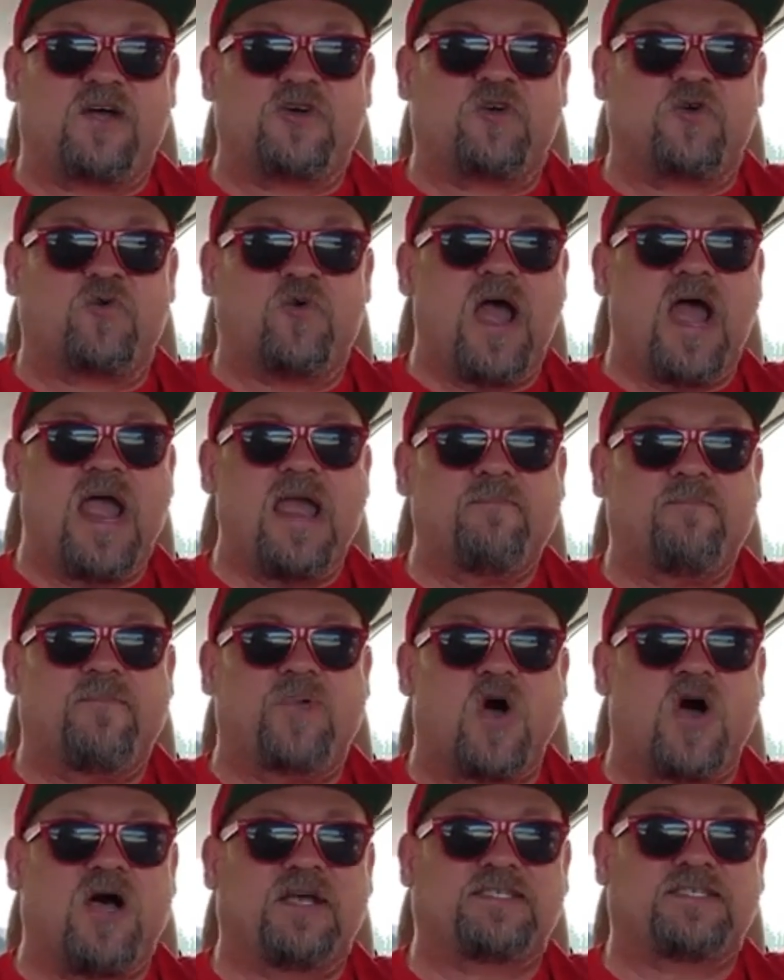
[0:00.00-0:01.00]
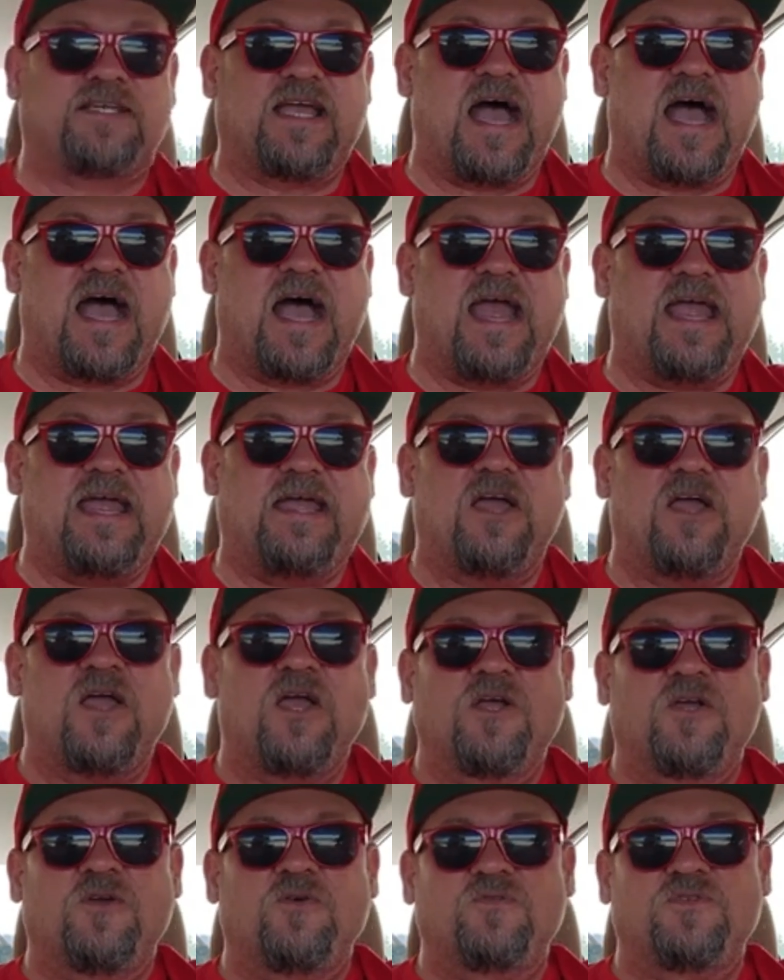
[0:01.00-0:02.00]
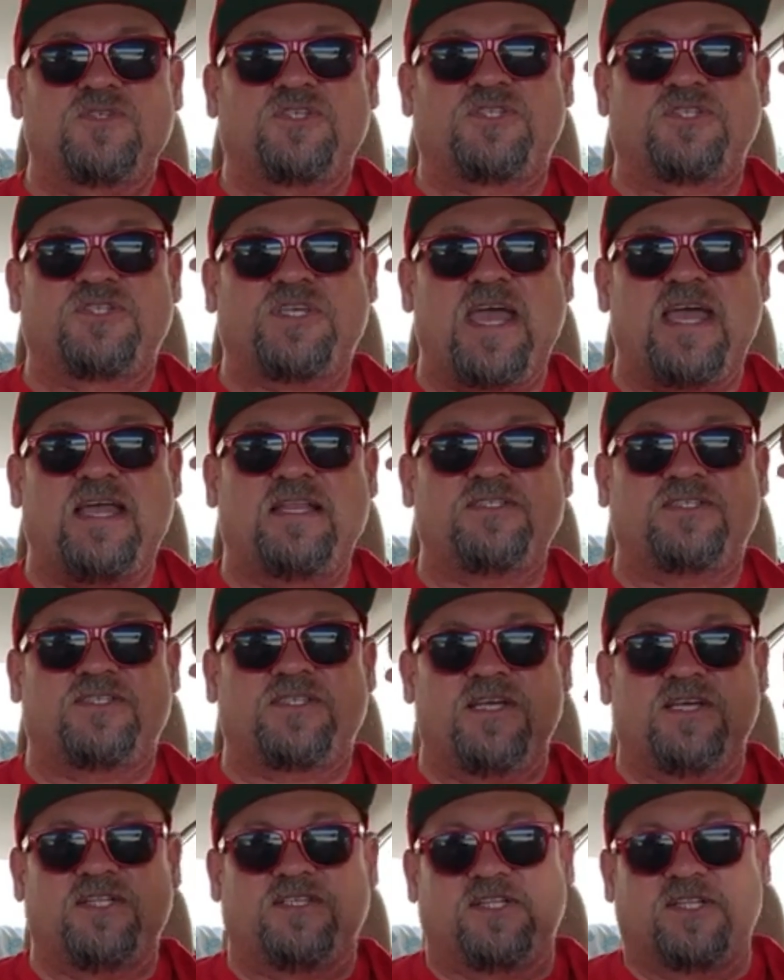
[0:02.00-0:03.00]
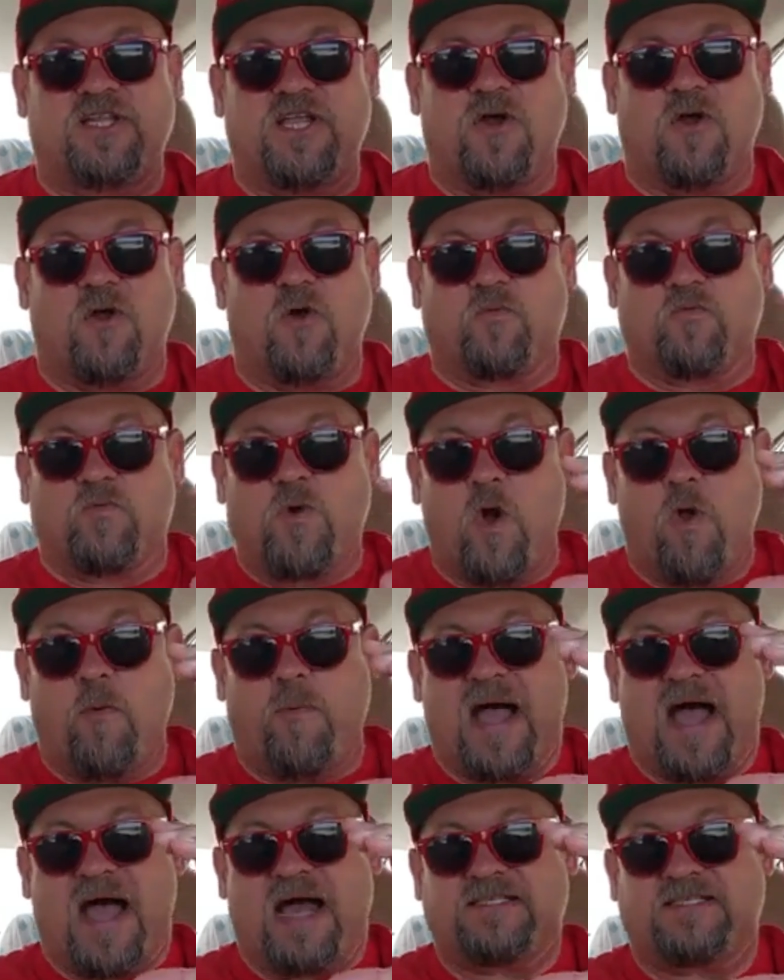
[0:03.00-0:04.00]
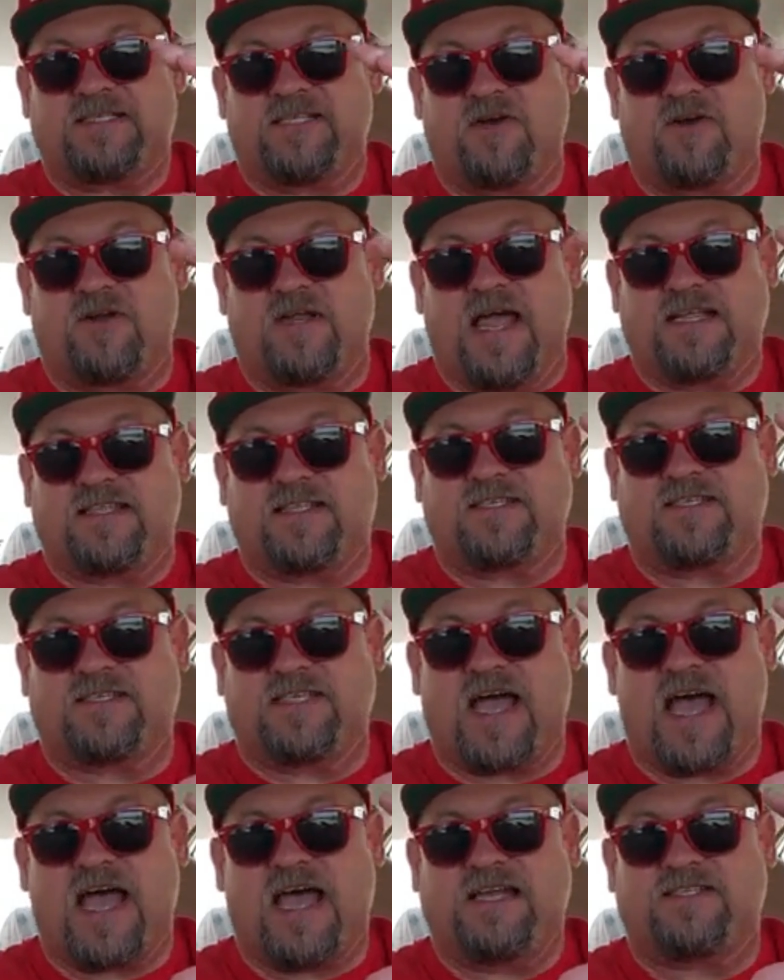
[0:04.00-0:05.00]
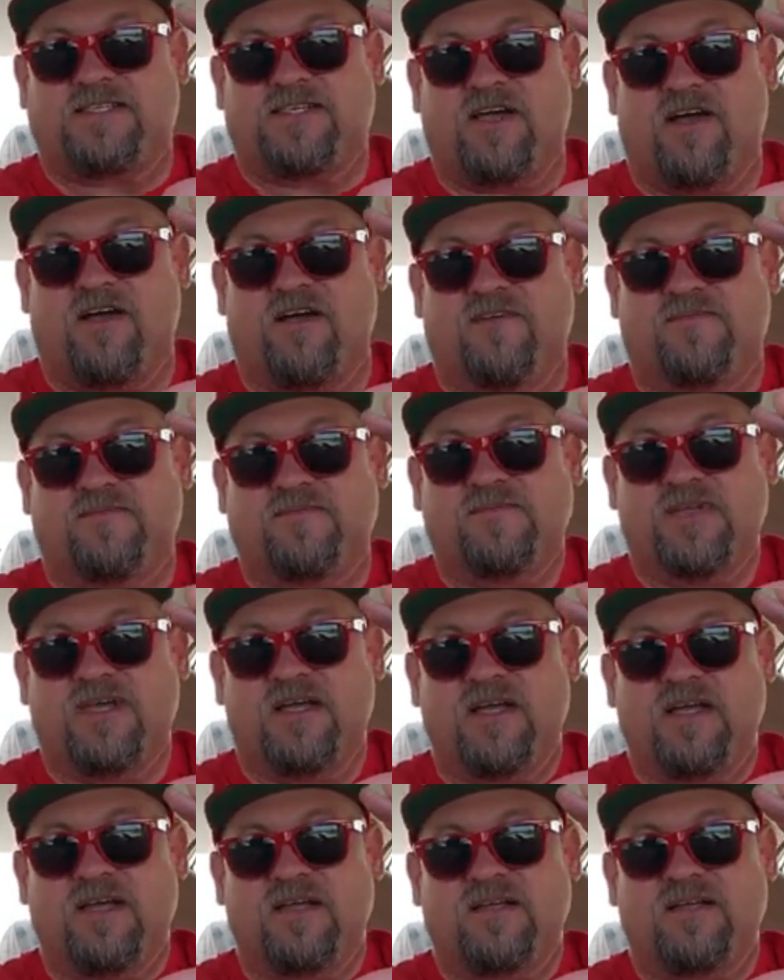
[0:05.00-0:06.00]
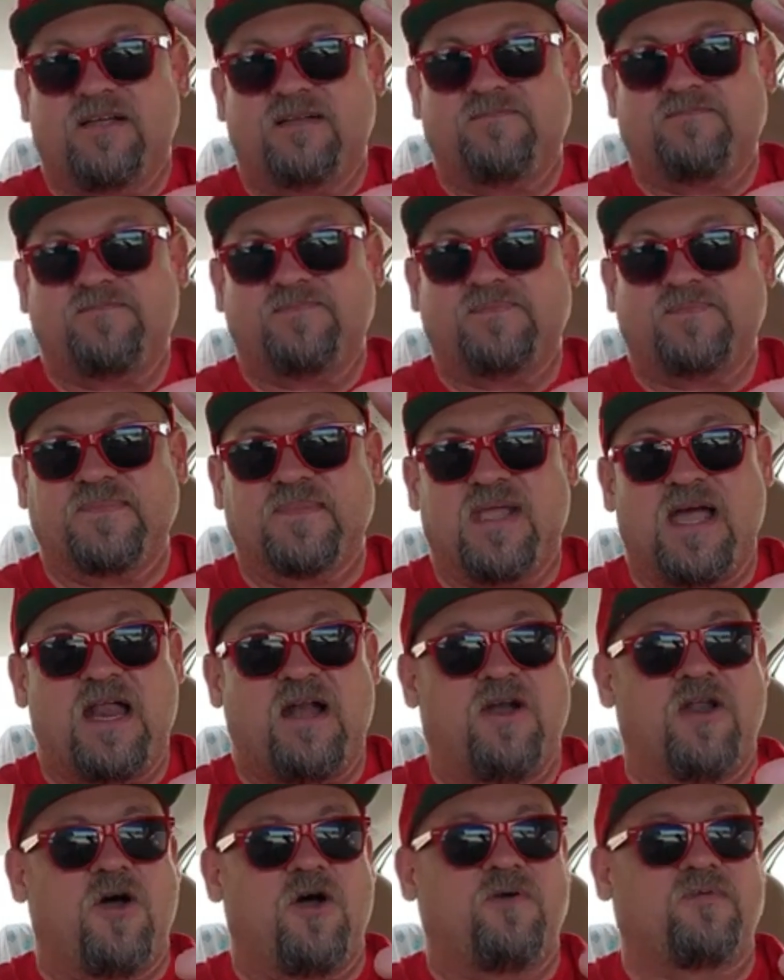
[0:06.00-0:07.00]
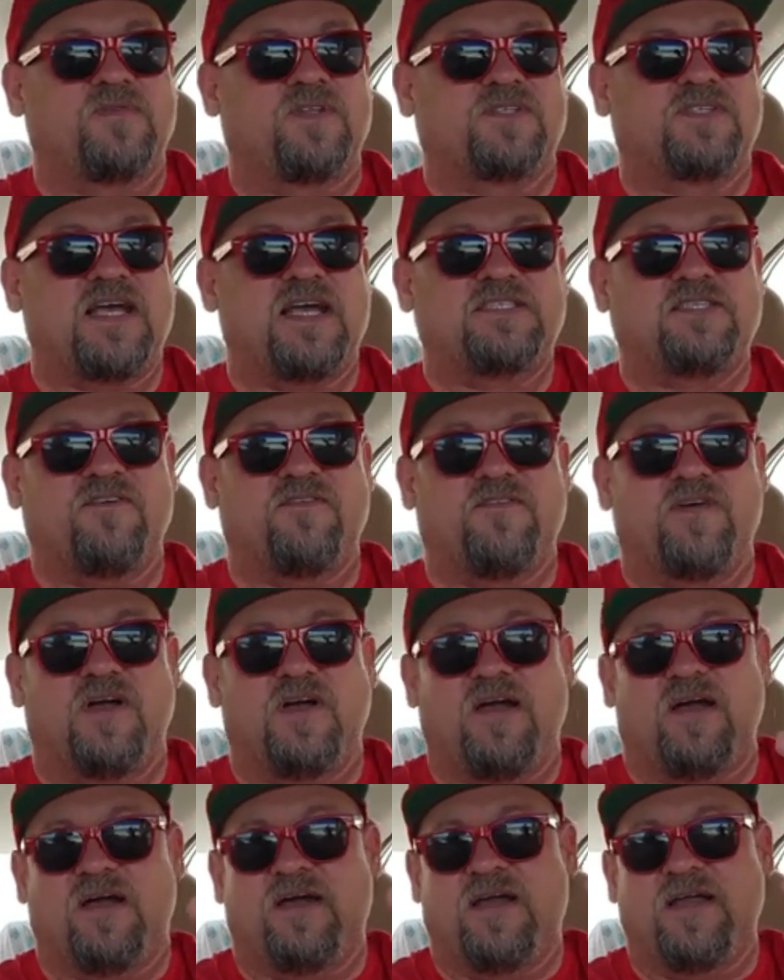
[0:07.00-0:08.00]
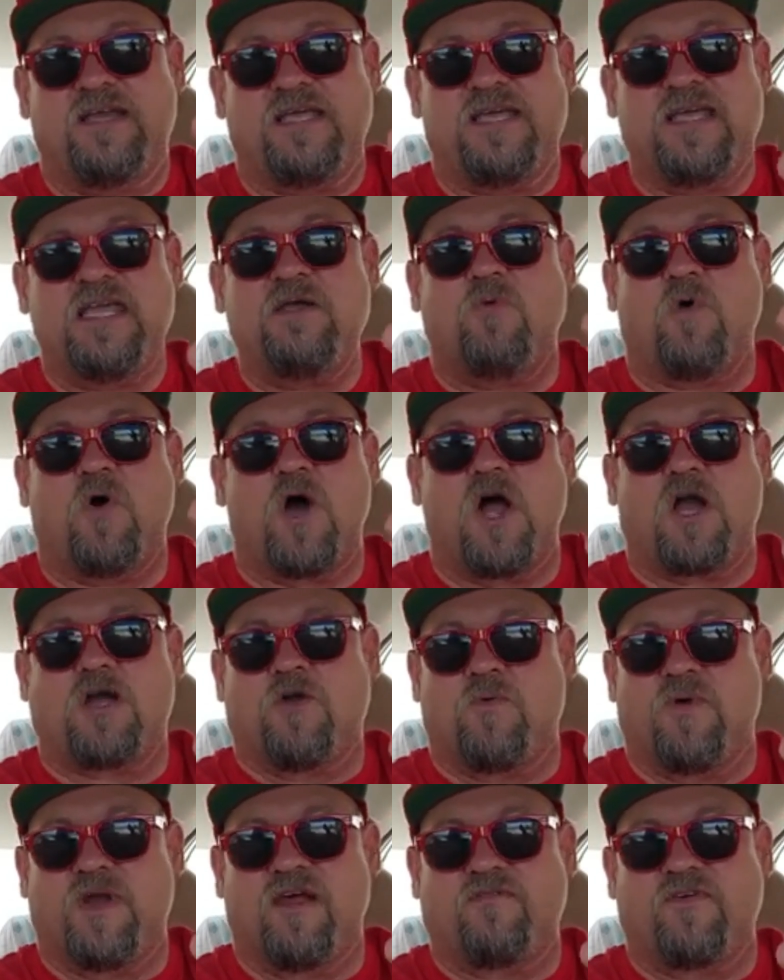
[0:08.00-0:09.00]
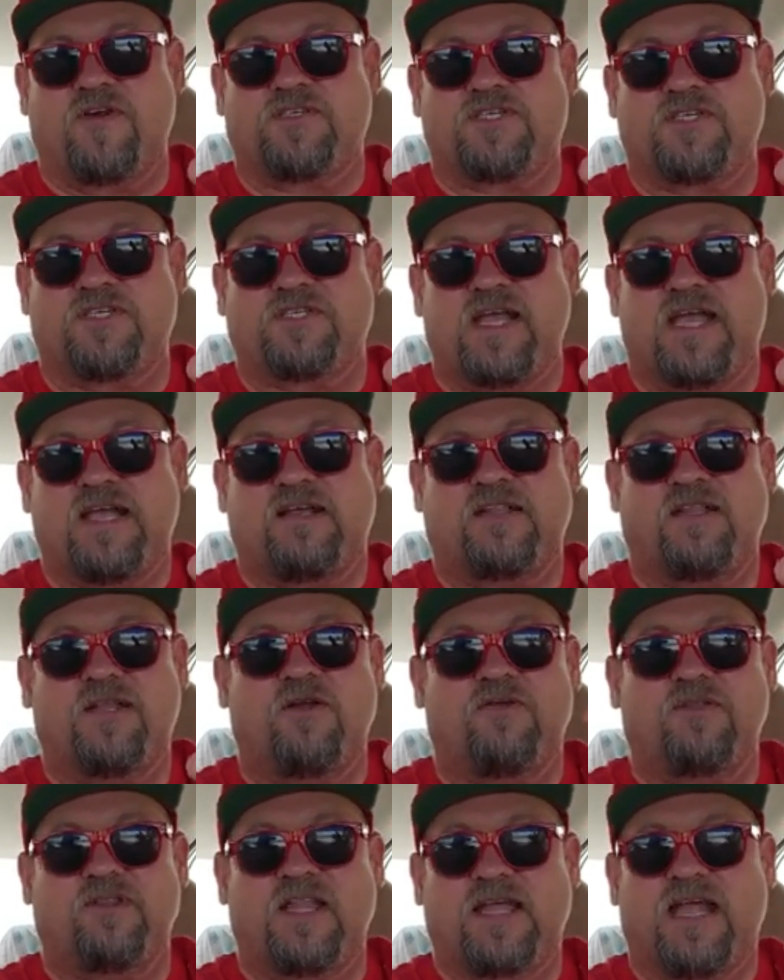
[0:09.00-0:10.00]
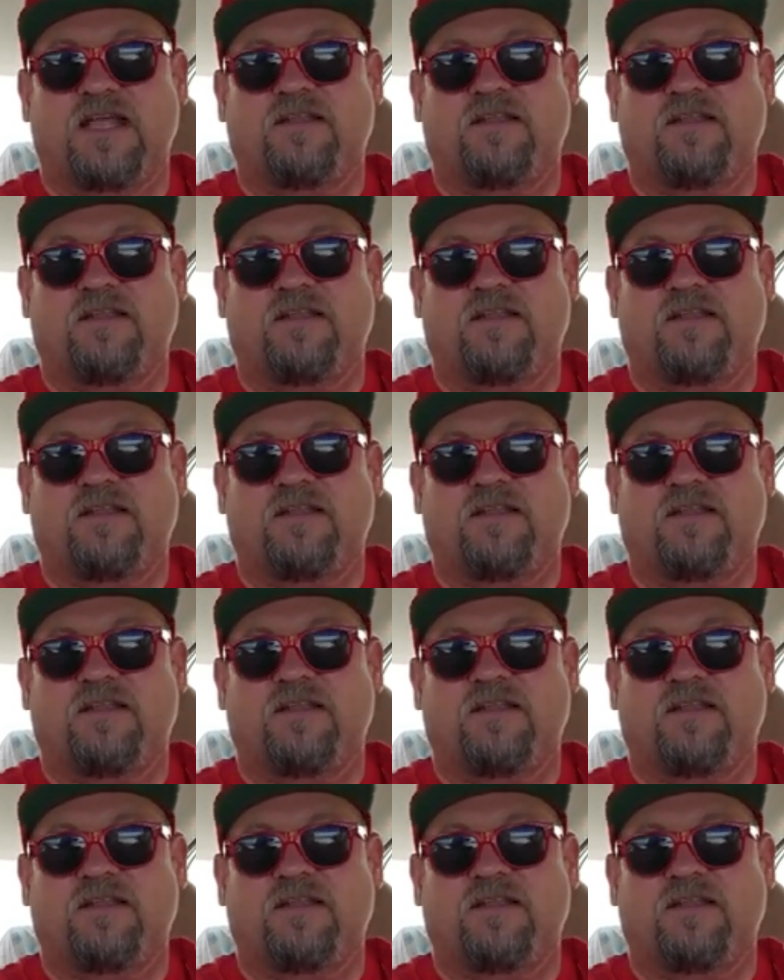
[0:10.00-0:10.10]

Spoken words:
crime boss guy sends these little robots. They're like the size of, I don't know, the size of an Ewok or whatever. It's just like little